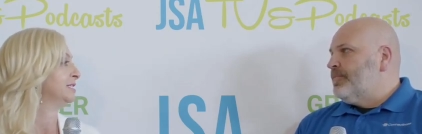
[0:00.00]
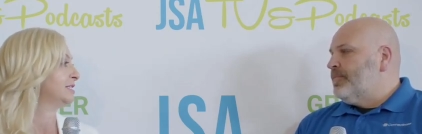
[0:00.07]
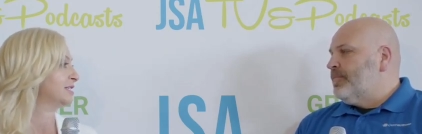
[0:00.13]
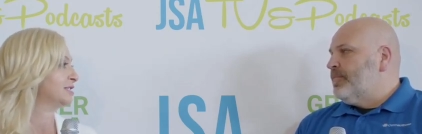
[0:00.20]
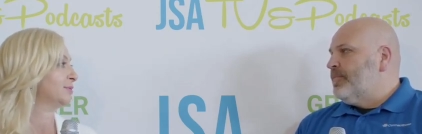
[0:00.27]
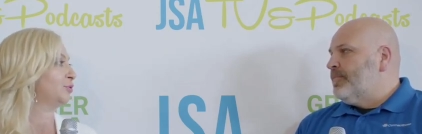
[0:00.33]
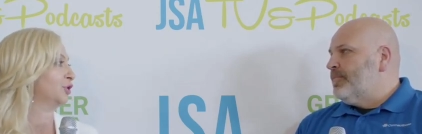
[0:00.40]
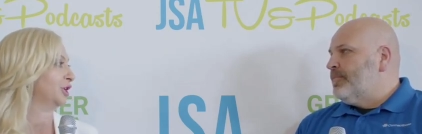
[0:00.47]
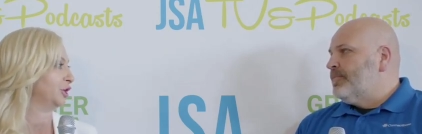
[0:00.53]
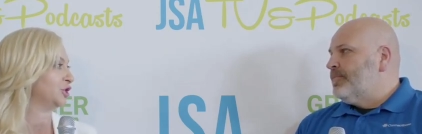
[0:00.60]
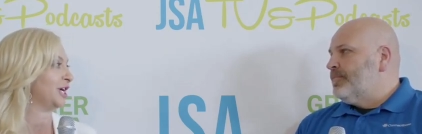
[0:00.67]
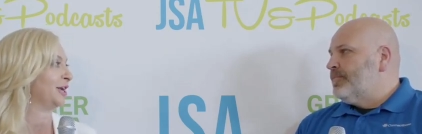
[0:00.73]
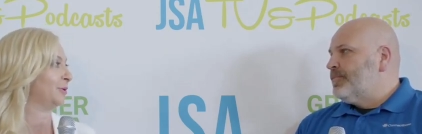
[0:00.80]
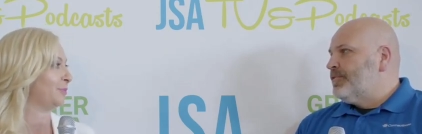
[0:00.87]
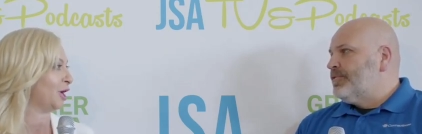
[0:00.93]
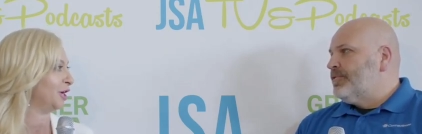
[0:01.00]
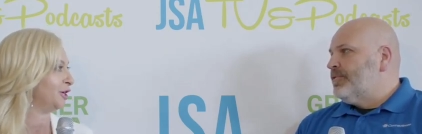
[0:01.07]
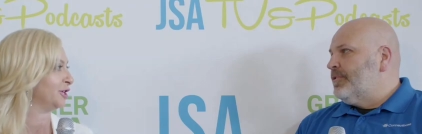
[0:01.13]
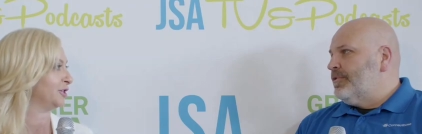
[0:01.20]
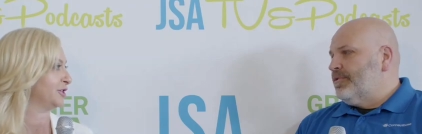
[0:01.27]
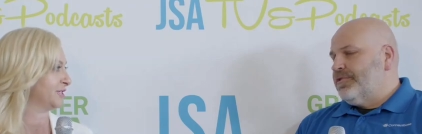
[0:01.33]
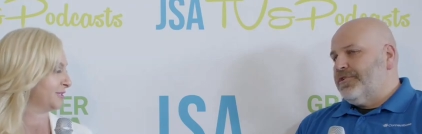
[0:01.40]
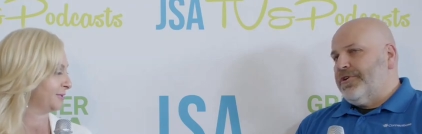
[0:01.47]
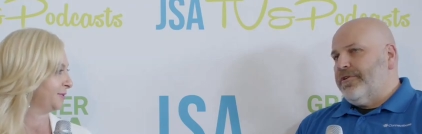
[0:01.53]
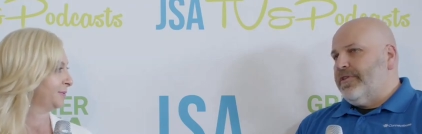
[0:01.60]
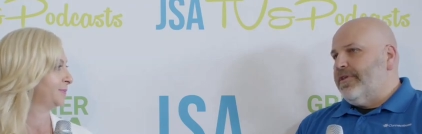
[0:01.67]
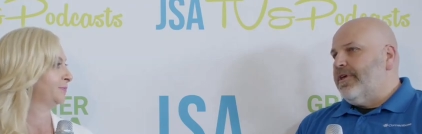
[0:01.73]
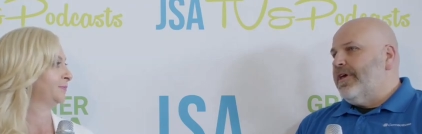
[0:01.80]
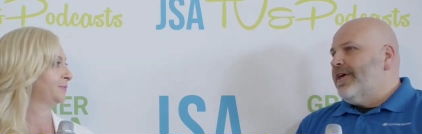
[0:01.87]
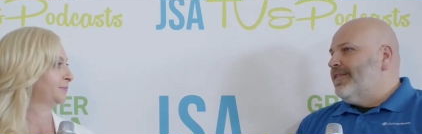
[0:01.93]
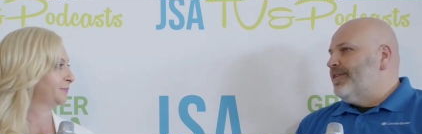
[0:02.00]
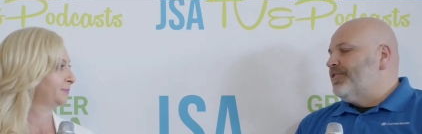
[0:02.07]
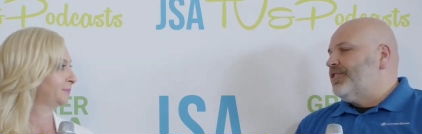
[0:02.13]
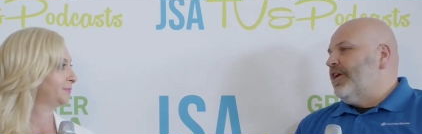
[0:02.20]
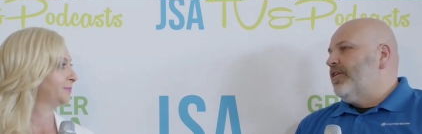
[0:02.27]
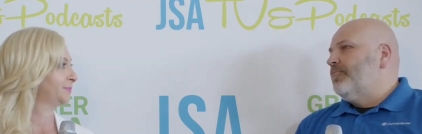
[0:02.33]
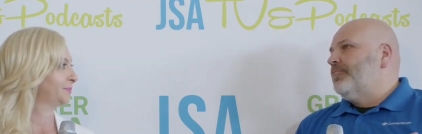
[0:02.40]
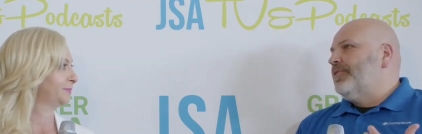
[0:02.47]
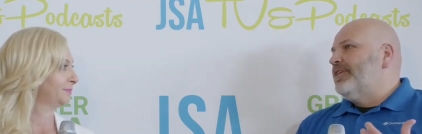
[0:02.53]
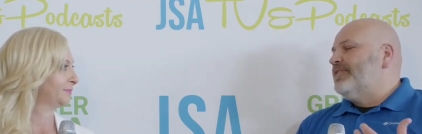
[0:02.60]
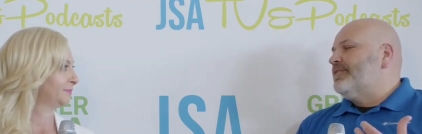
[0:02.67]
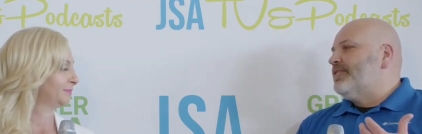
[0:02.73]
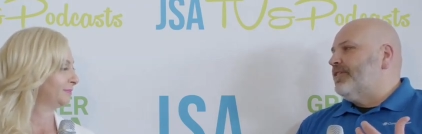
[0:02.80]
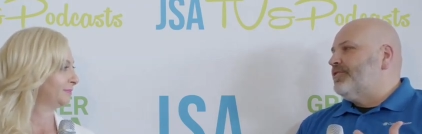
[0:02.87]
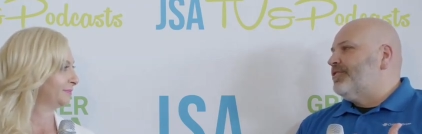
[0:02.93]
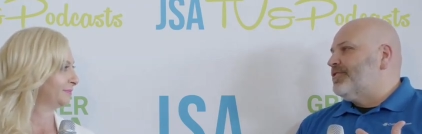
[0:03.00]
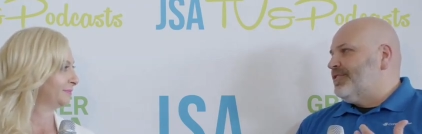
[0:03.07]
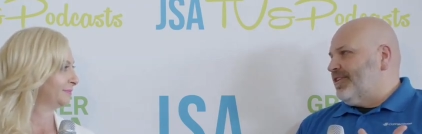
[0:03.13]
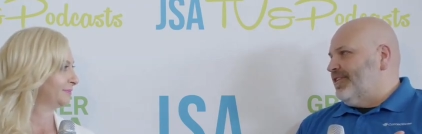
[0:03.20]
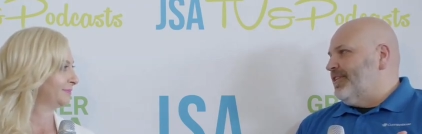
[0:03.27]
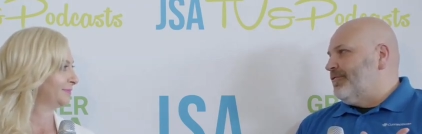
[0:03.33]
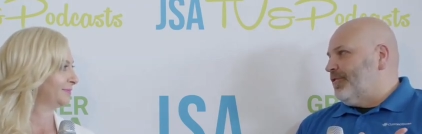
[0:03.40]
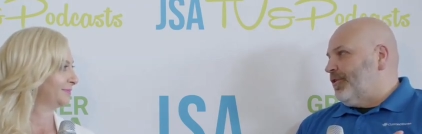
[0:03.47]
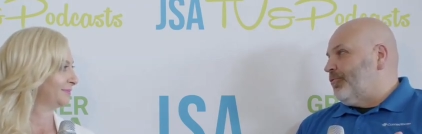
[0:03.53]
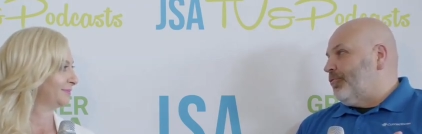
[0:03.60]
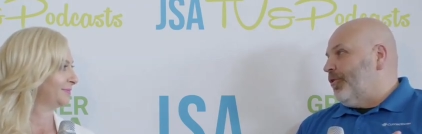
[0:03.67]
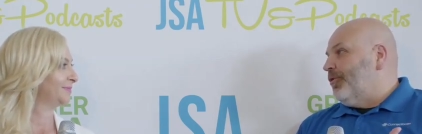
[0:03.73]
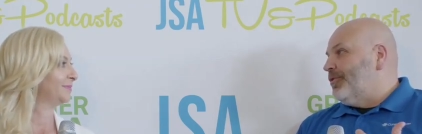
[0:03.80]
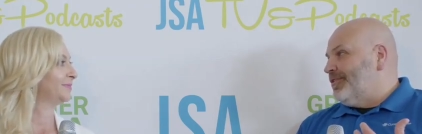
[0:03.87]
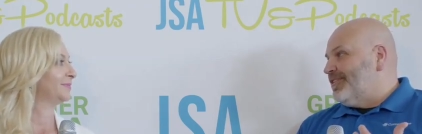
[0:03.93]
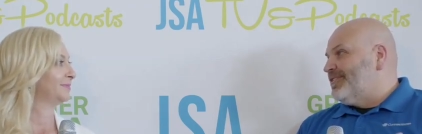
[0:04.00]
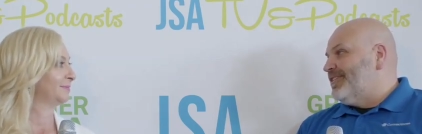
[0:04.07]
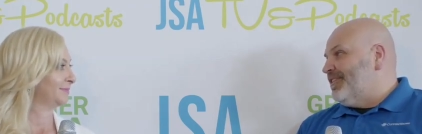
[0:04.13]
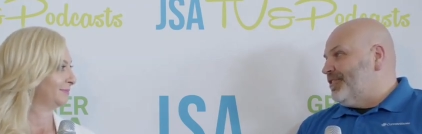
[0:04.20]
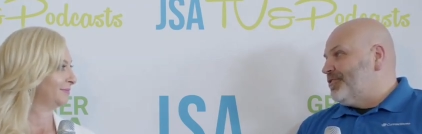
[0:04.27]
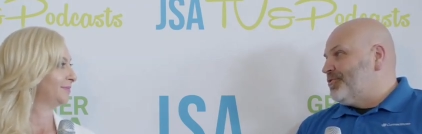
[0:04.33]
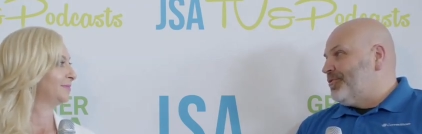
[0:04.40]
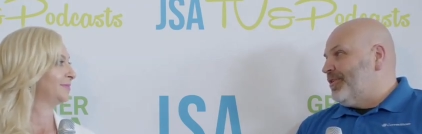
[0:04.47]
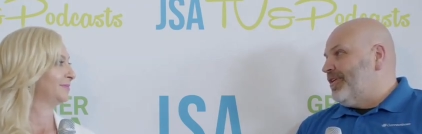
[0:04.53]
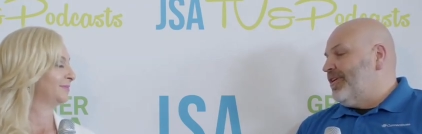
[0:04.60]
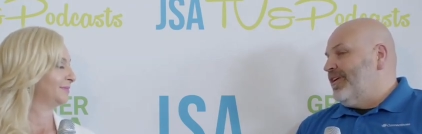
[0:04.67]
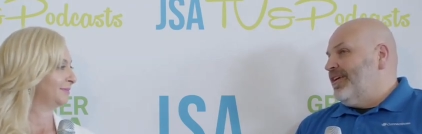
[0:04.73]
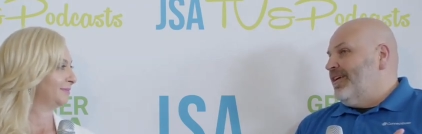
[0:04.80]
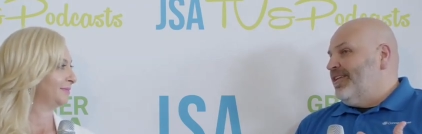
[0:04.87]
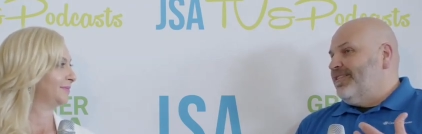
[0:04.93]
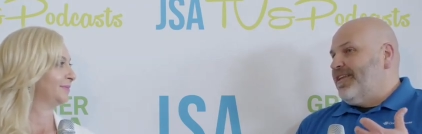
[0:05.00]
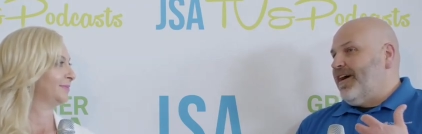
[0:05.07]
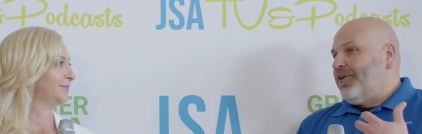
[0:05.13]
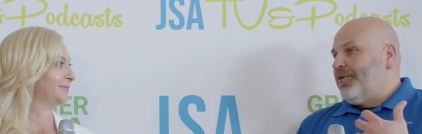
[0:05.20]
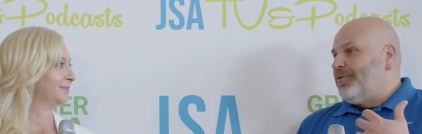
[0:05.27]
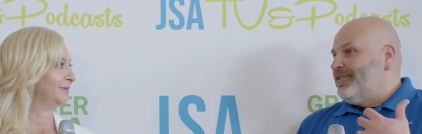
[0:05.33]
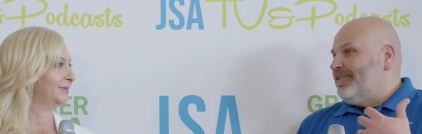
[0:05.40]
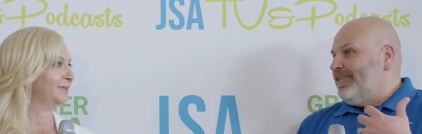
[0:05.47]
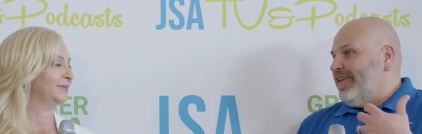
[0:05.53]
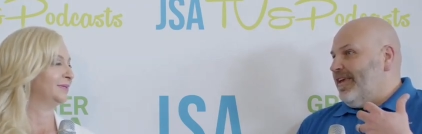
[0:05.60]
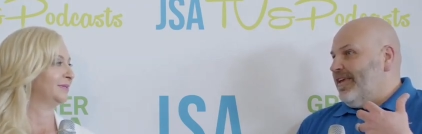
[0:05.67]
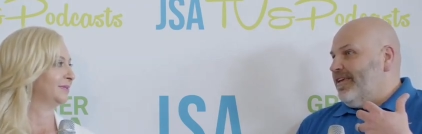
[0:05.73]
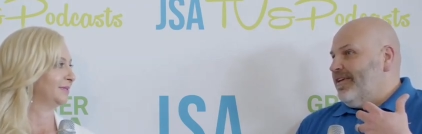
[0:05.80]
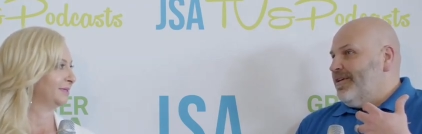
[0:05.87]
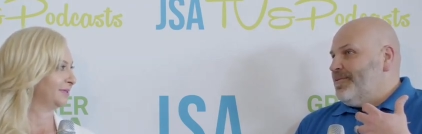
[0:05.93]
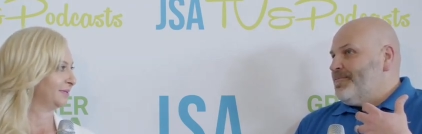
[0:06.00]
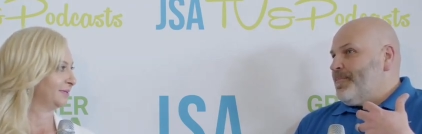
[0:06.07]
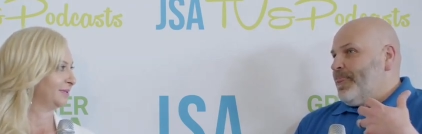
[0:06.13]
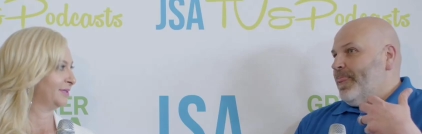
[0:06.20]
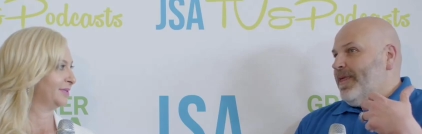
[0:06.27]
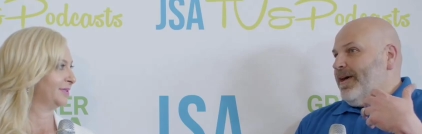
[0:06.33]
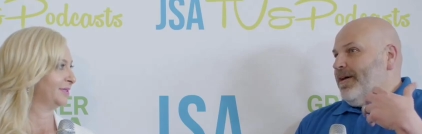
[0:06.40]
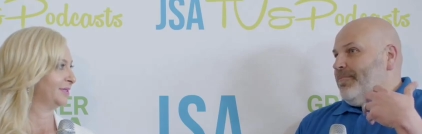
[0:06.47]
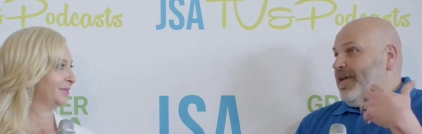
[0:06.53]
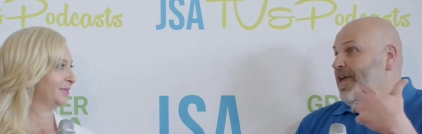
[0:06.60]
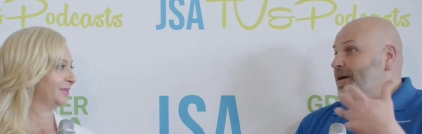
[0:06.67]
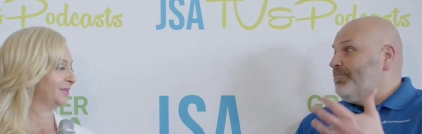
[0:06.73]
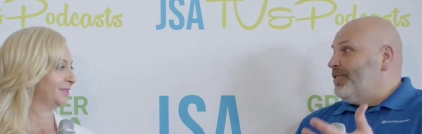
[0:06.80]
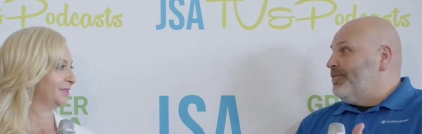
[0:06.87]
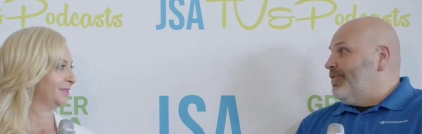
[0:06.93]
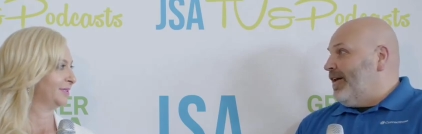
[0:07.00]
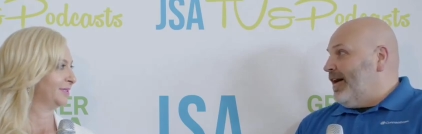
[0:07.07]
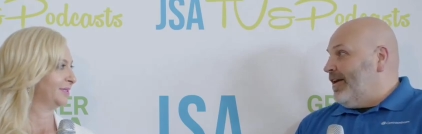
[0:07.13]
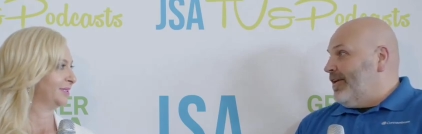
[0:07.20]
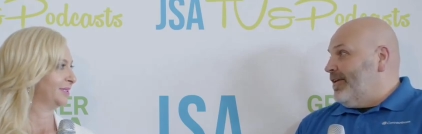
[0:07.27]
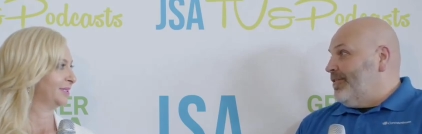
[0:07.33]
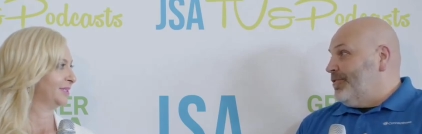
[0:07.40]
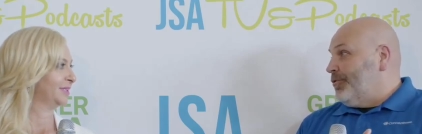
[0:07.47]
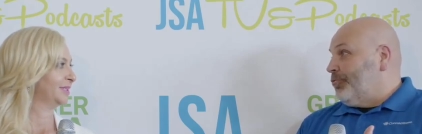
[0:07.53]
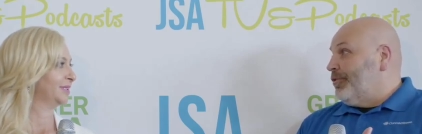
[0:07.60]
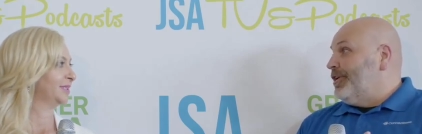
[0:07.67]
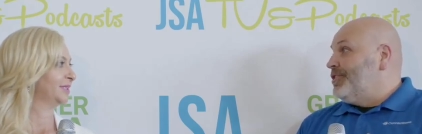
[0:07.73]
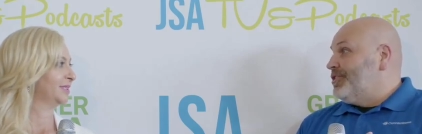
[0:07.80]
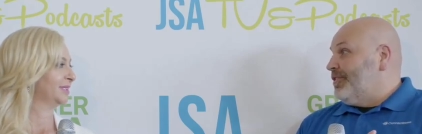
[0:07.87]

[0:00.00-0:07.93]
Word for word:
Speaker 1: to support your channel partners? Sure. The,
Speaker 2: the channel plays such a significant role in this industry. Not only do they um, amplify the reach